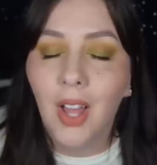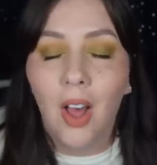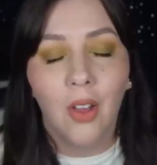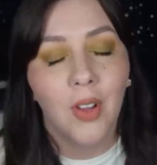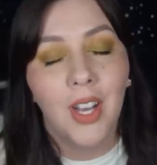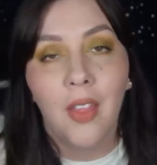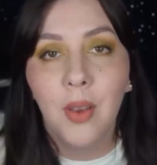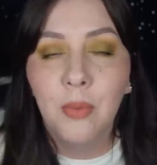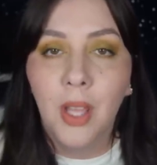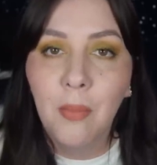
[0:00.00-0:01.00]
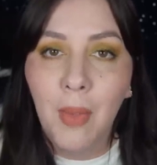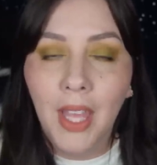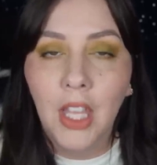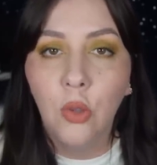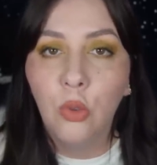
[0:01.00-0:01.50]
All right, now that I'm done
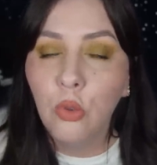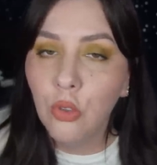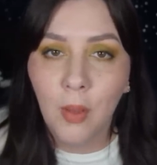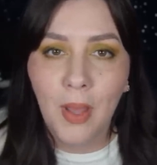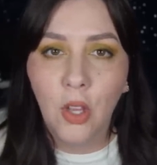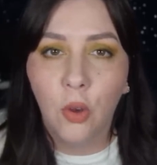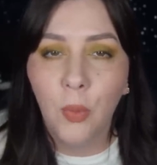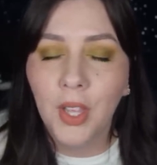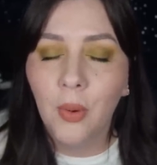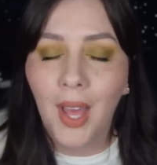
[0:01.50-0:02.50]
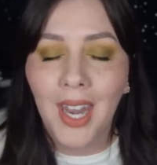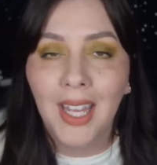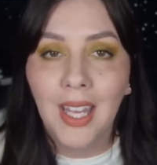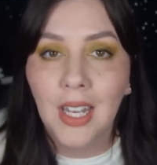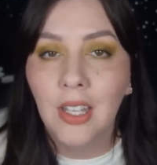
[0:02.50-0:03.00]
begging you to join my cult, we can go ahead
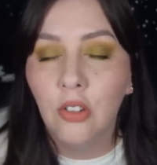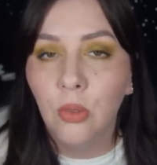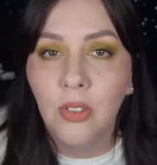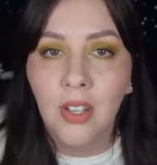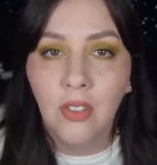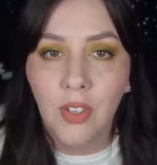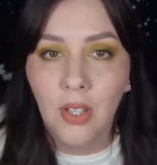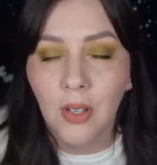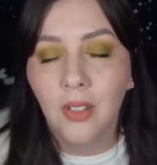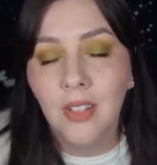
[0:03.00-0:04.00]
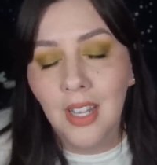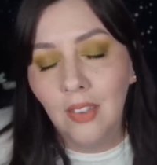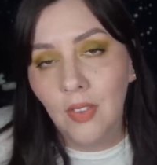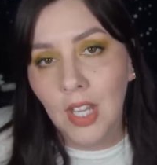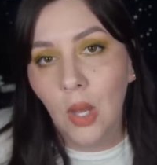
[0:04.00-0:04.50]
and get into today's video. Now,
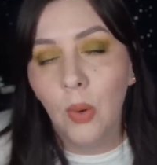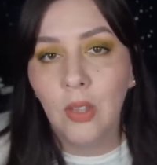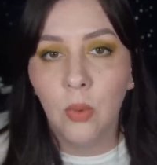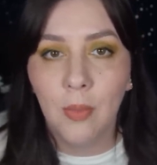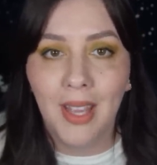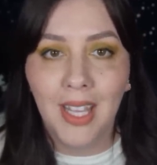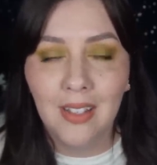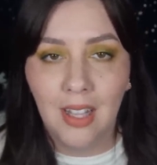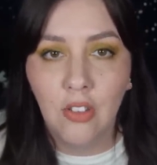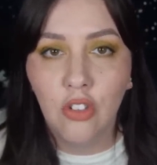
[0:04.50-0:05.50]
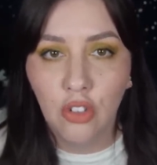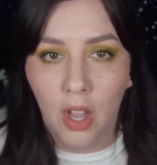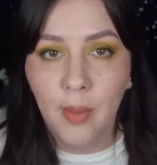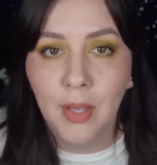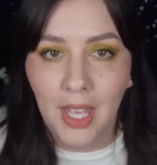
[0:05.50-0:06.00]
today's video is one of my condensed
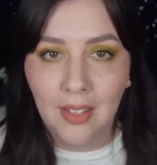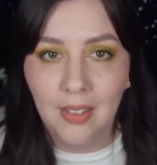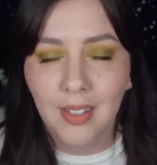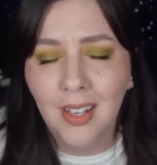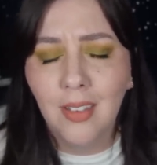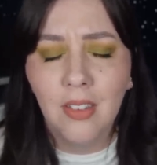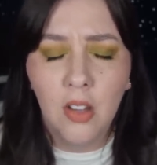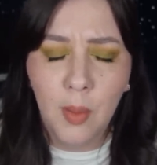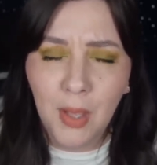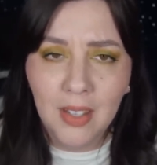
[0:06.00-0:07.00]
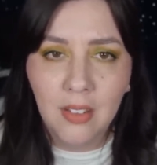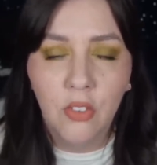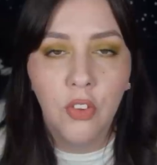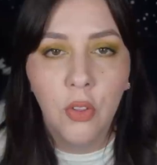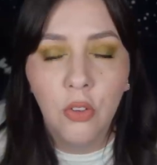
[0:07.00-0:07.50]
crime cases. Condensed crime cases are
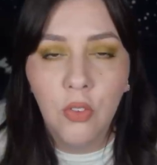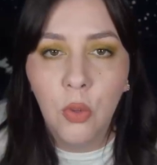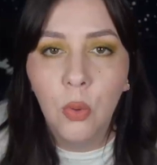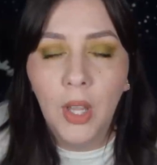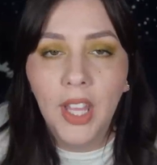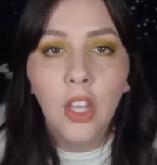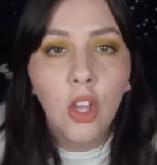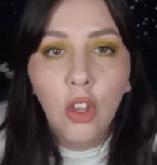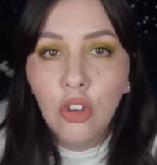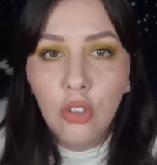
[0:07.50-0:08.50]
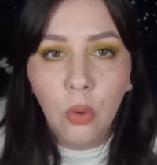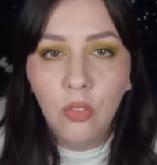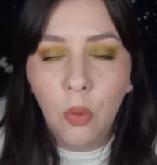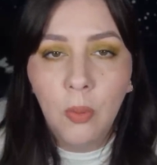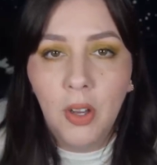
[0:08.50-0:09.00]
for those of you who like
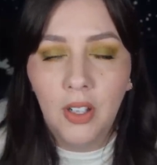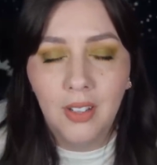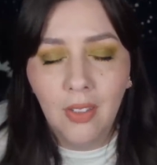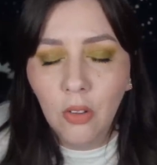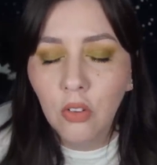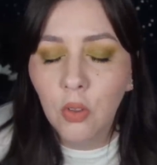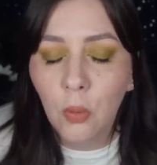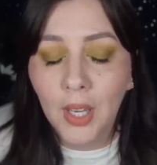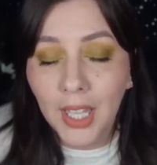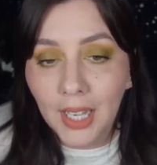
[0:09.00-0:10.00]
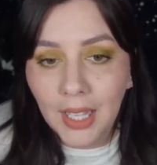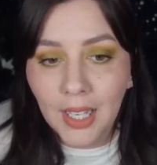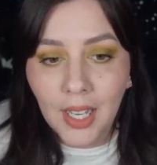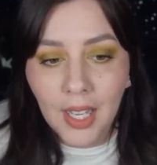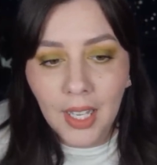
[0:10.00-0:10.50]
short form content. Those of you who want to get
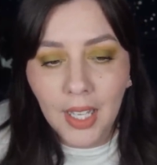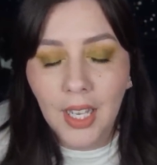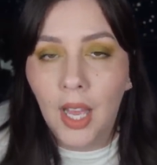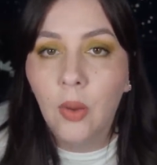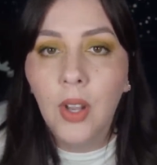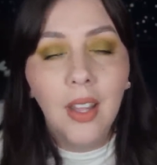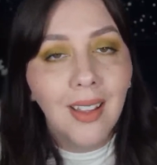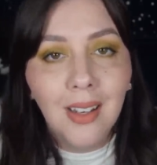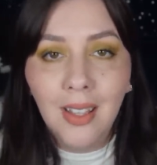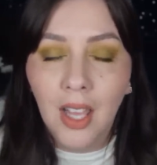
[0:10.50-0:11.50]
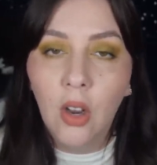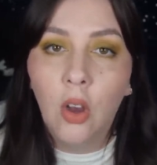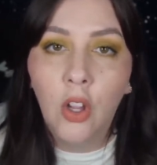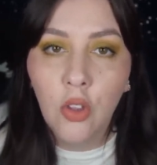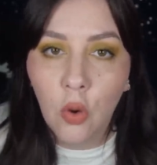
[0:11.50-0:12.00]
in, get out, and get
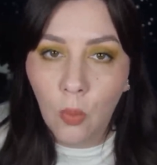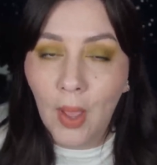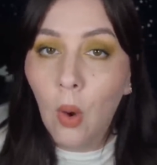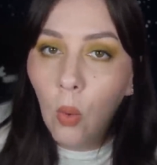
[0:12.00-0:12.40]
on your way.